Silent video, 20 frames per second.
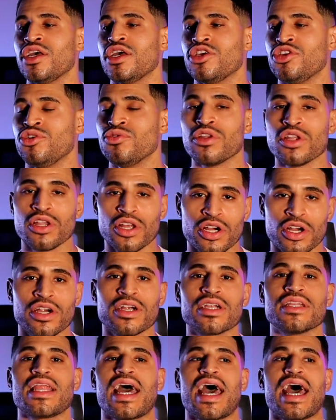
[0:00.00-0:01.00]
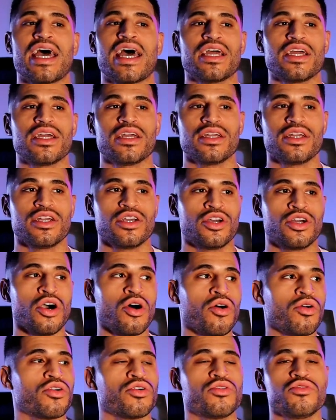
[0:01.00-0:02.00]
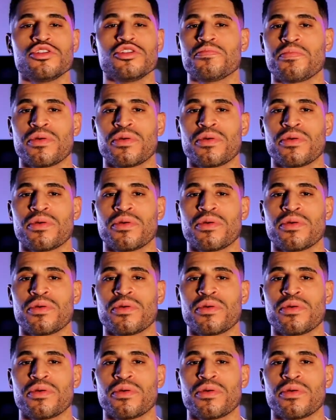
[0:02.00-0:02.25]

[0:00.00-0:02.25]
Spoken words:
you learn that Goku's